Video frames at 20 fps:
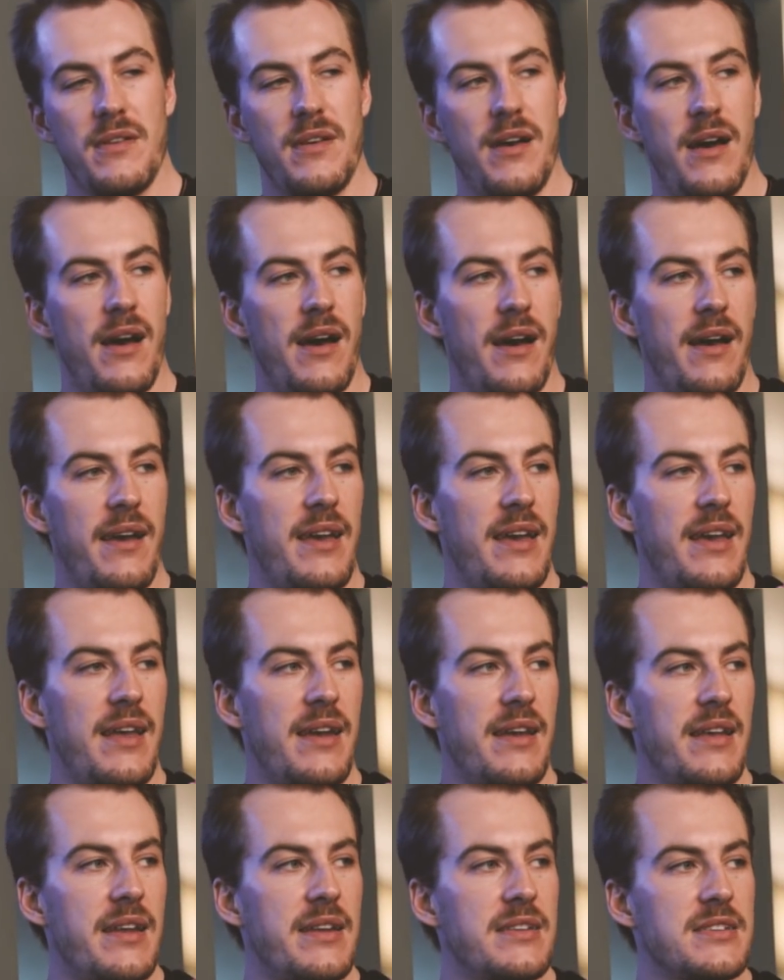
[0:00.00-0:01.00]

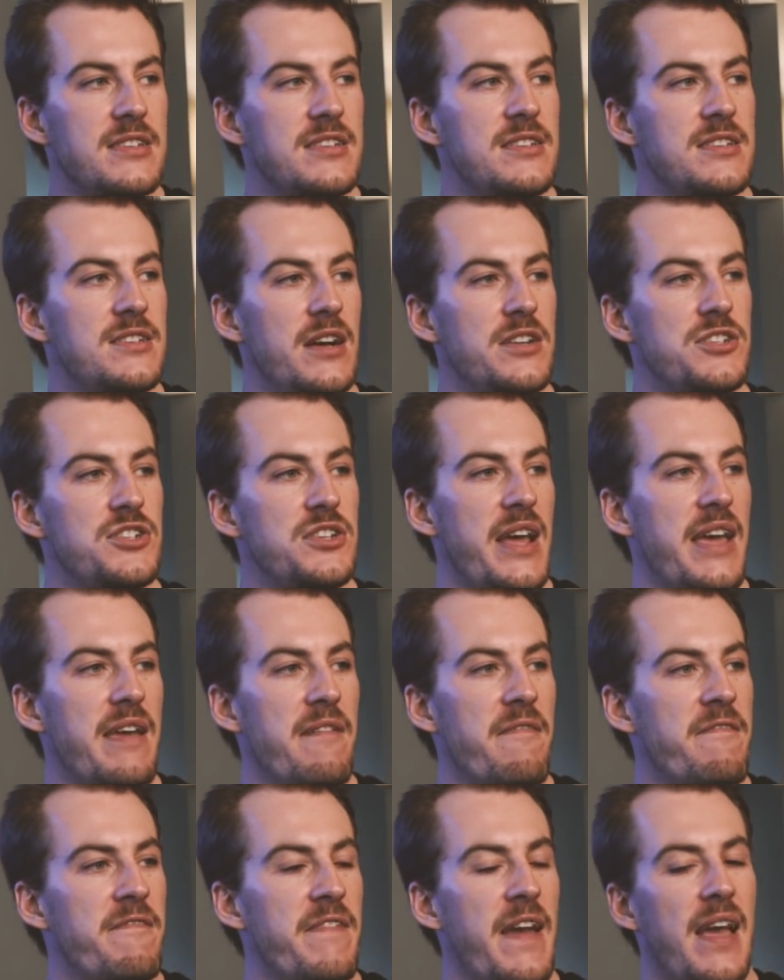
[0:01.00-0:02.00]
And it is such a
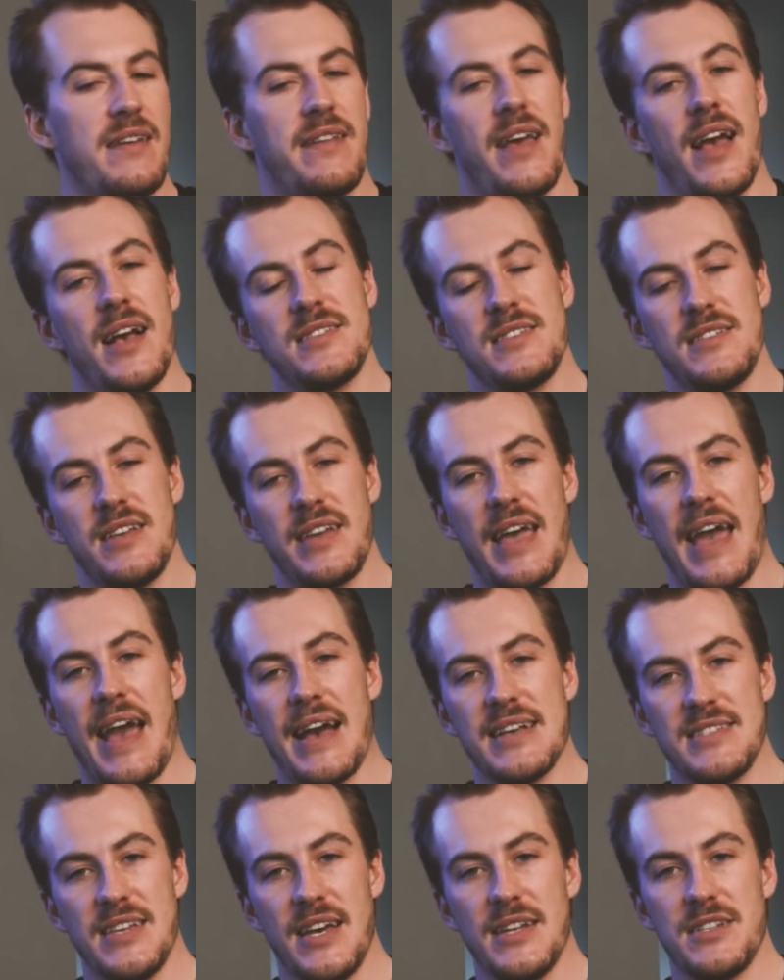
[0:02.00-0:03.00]
fantastic
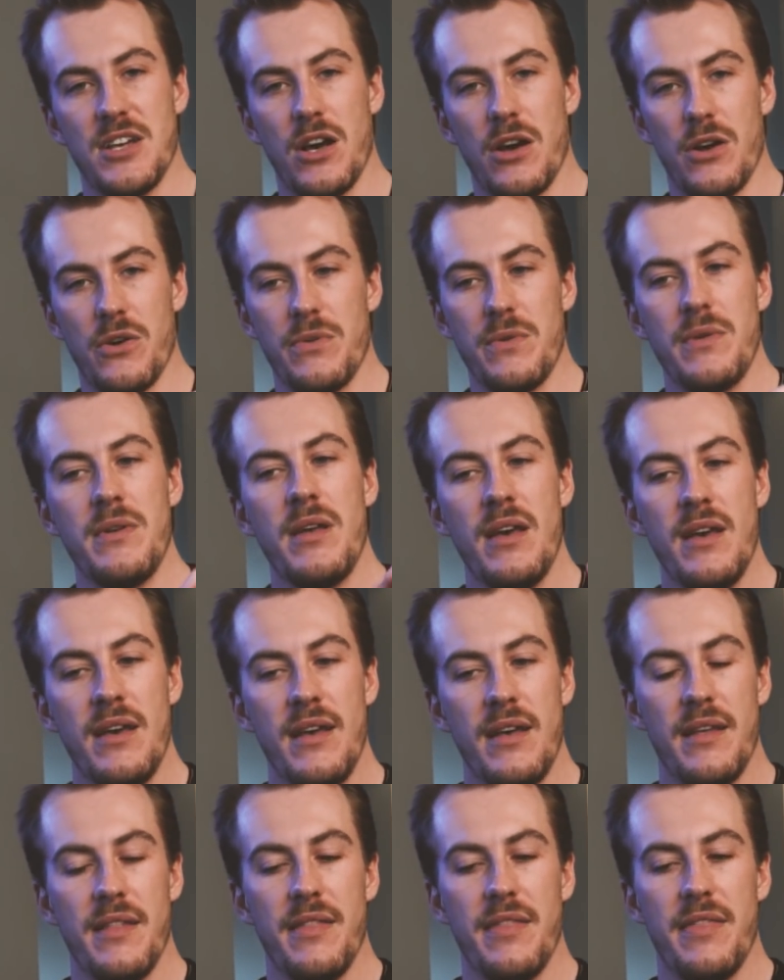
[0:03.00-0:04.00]
asset to own
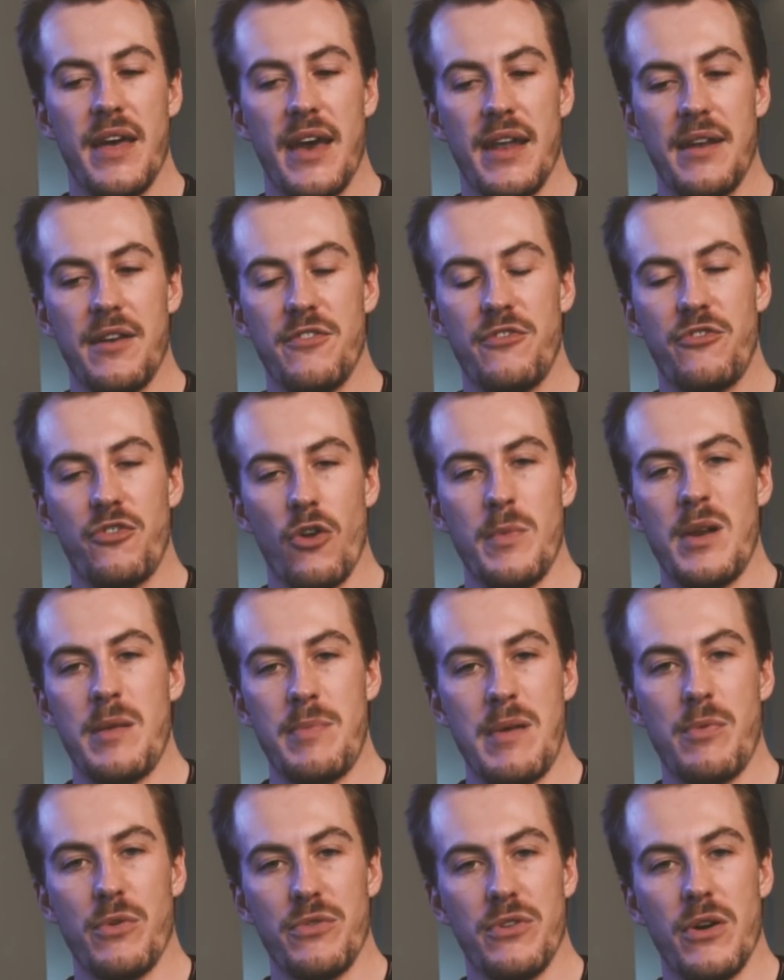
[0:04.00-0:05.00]
that so many
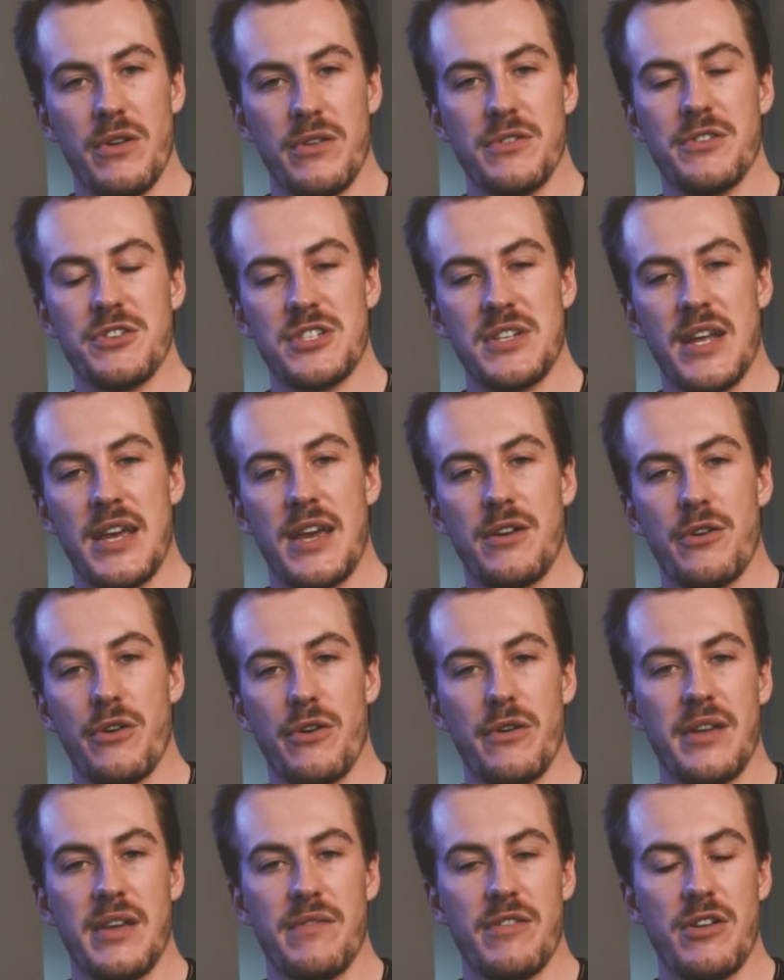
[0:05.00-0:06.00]
people don't understand
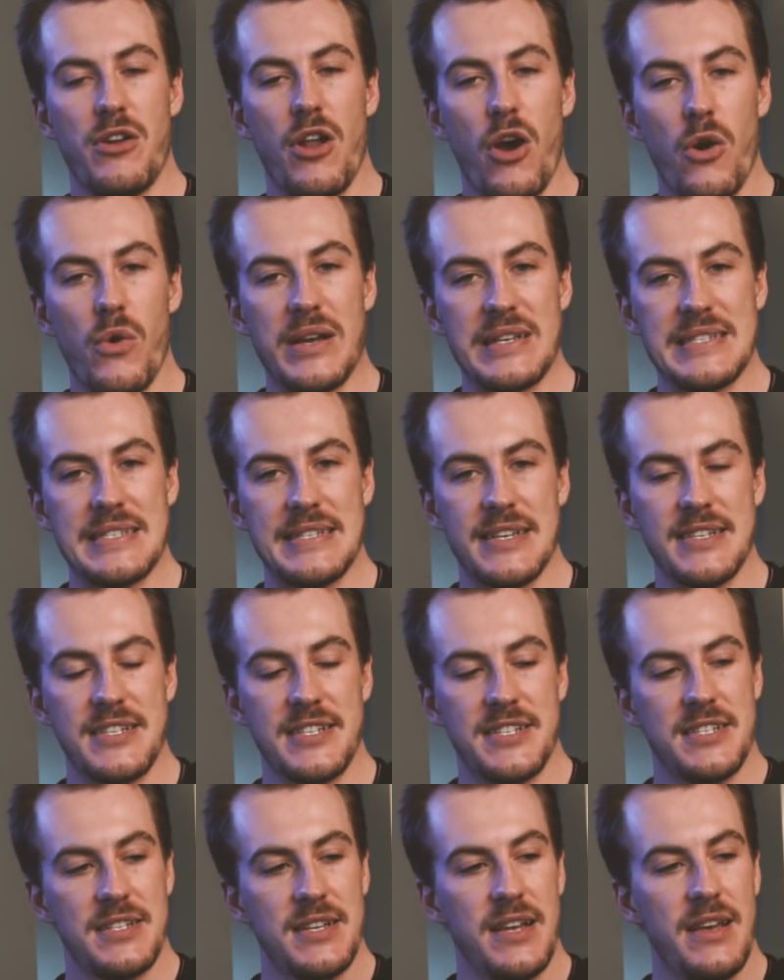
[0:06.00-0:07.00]
or even know
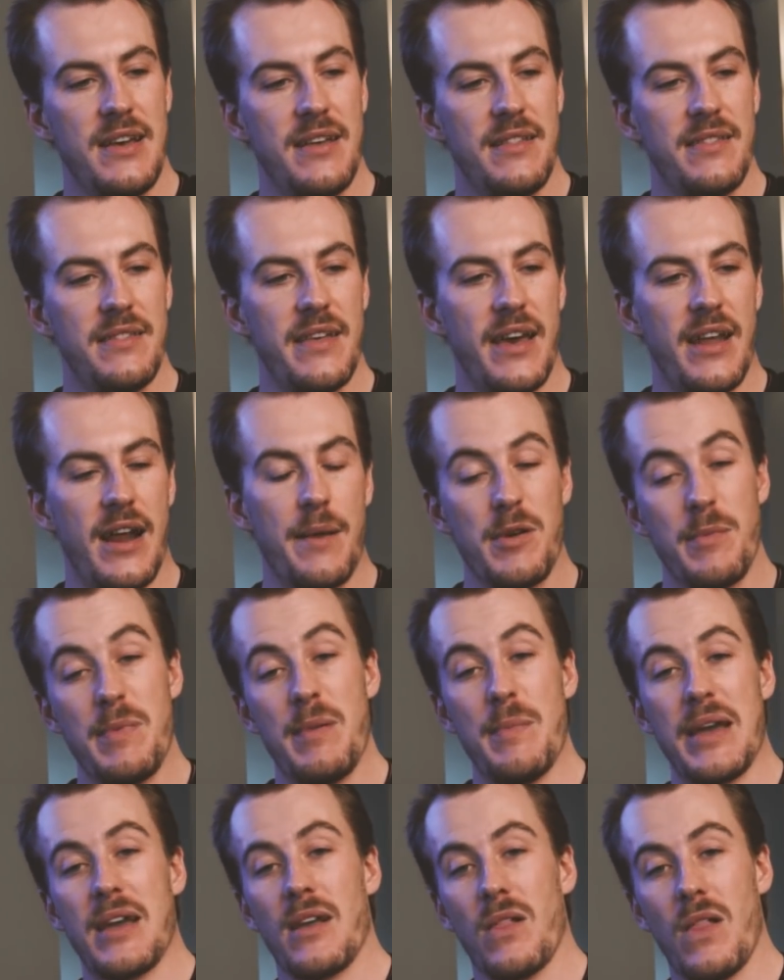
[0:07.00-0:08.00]
exists, that I'm going to be
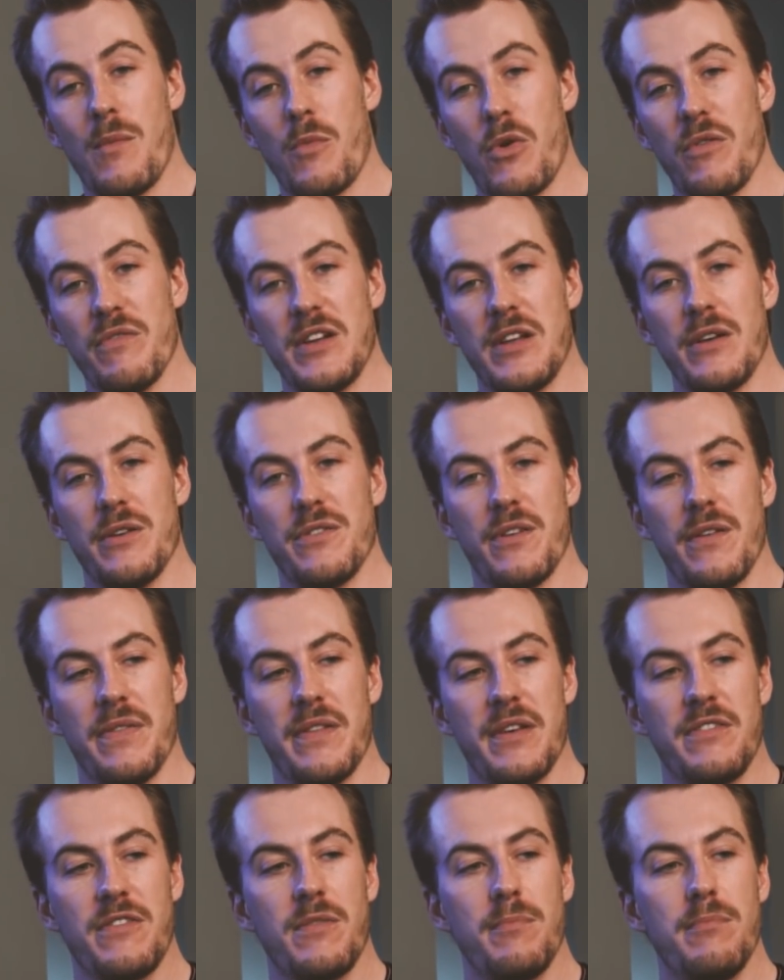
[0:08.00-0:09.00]
making a lot more videos on this.